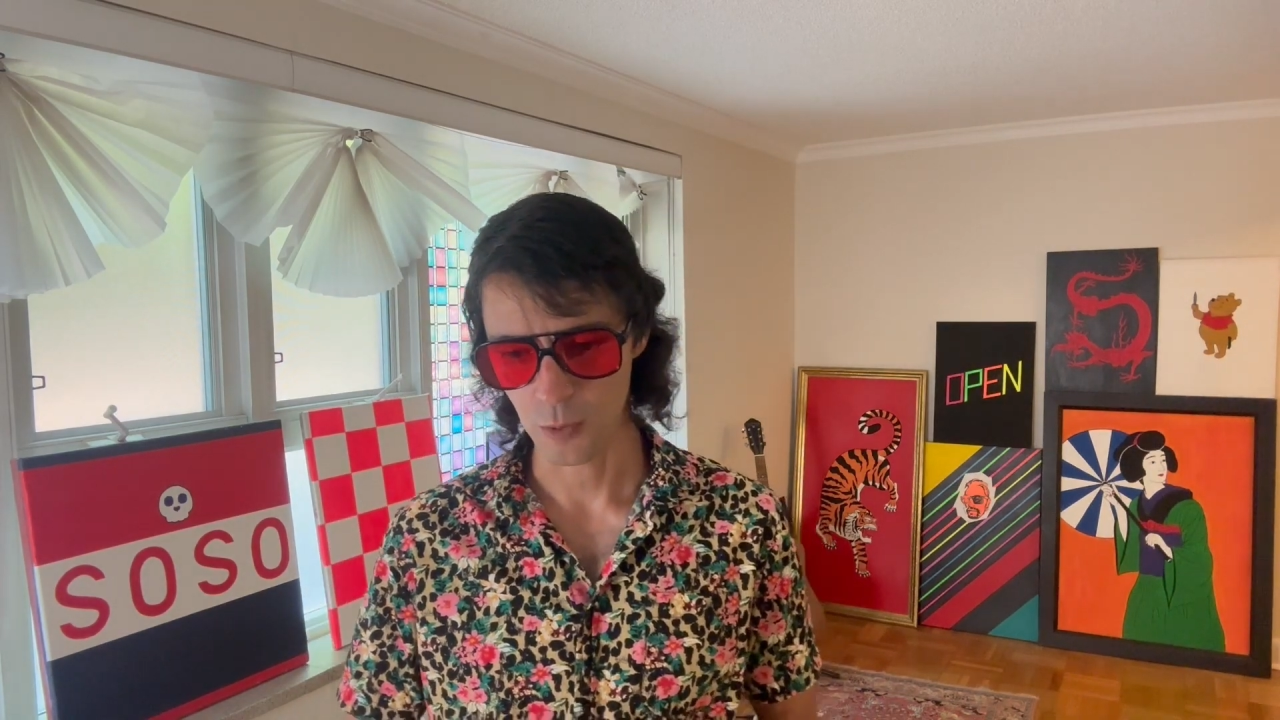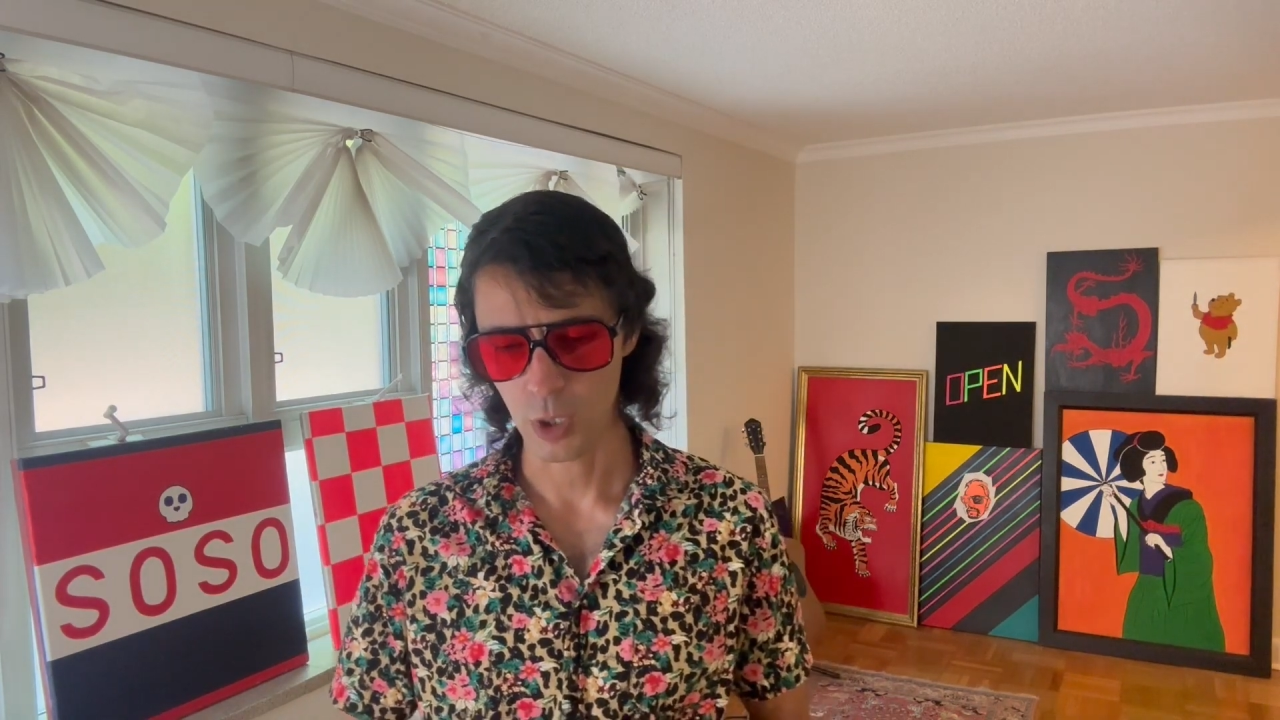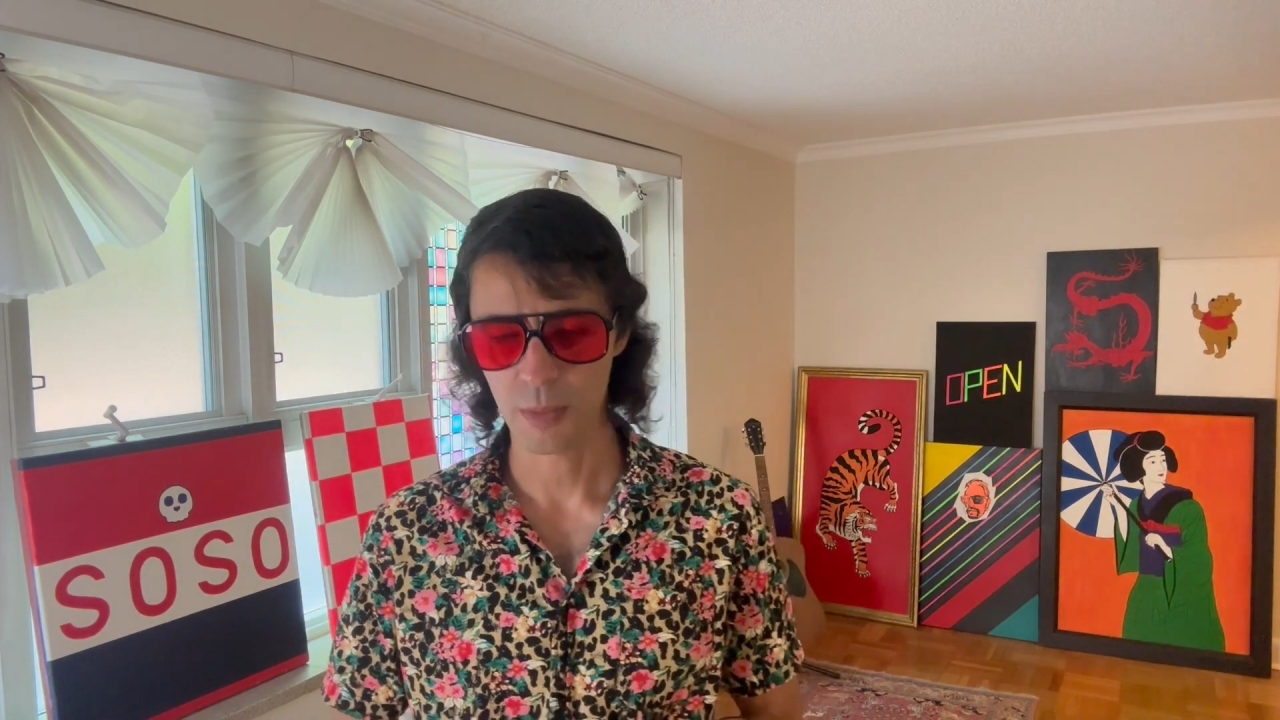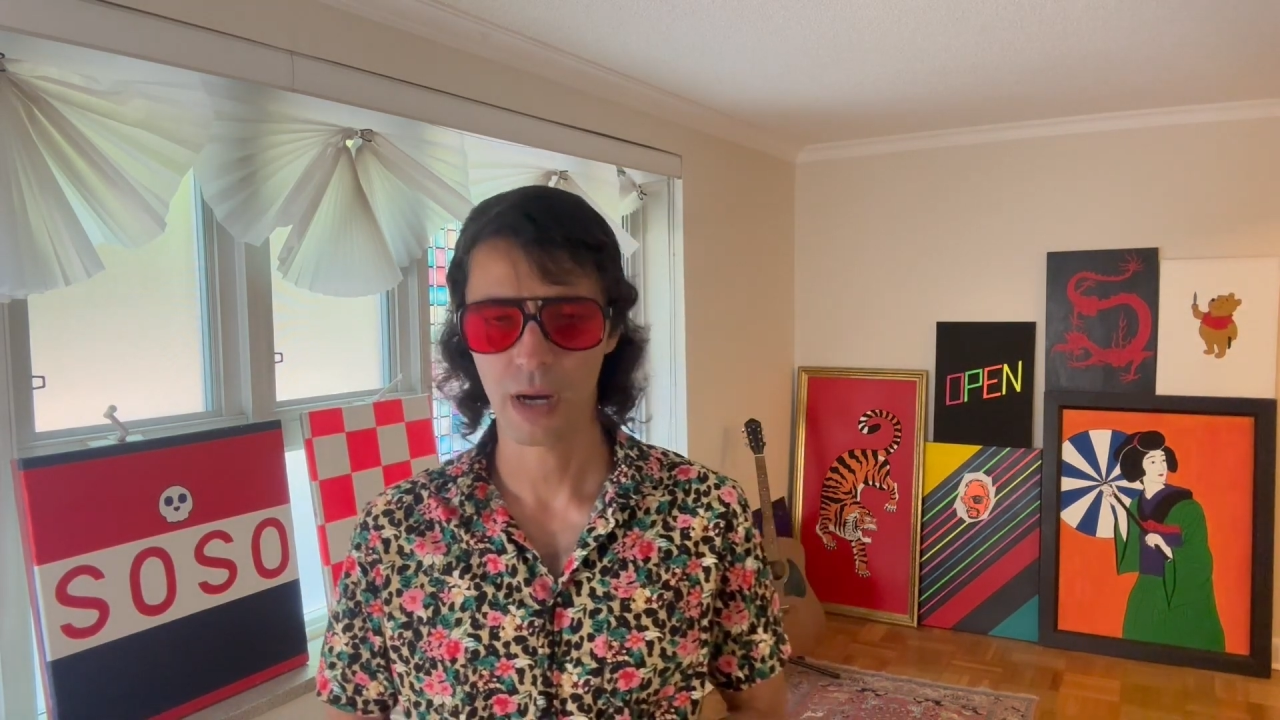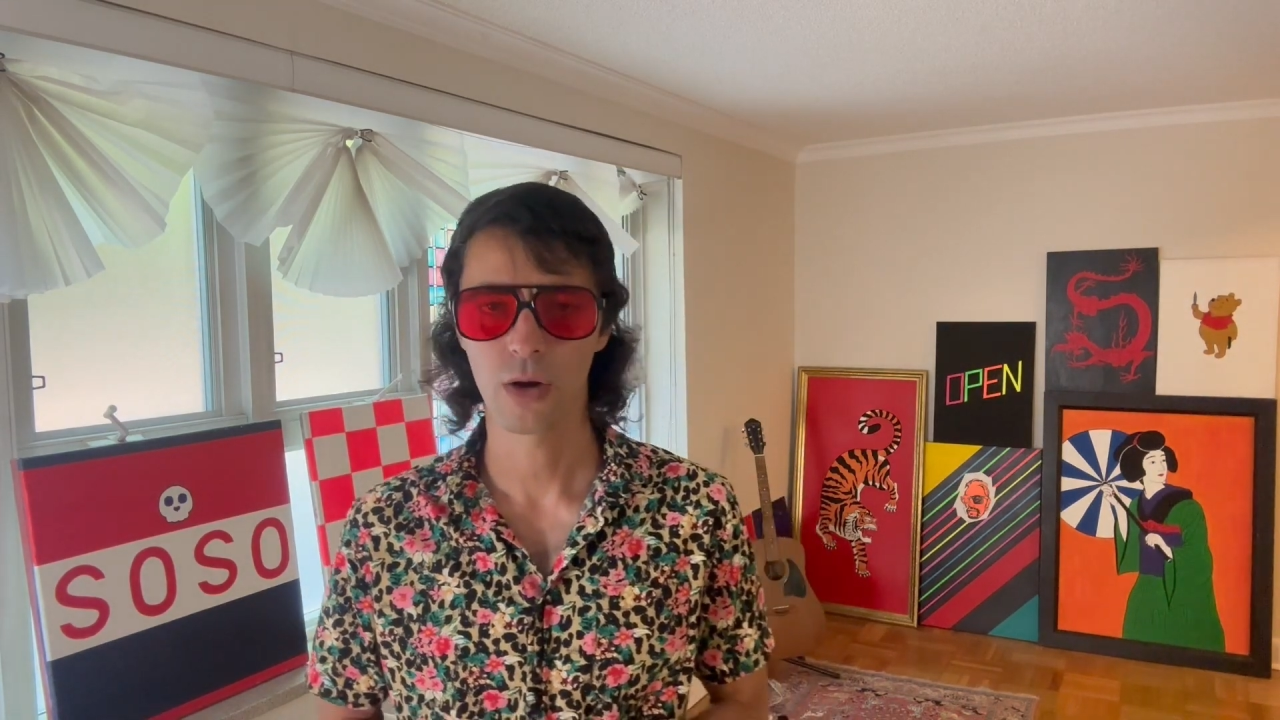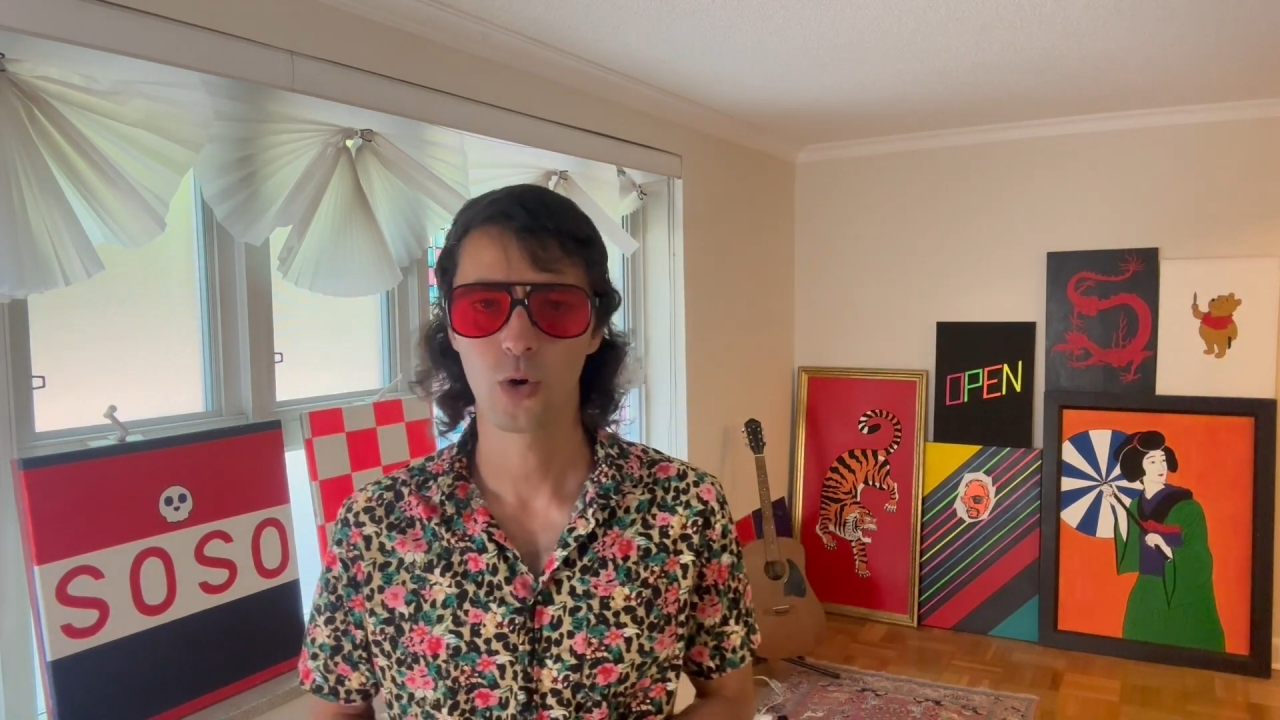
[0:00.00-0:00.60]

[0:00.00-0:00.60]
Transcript: what about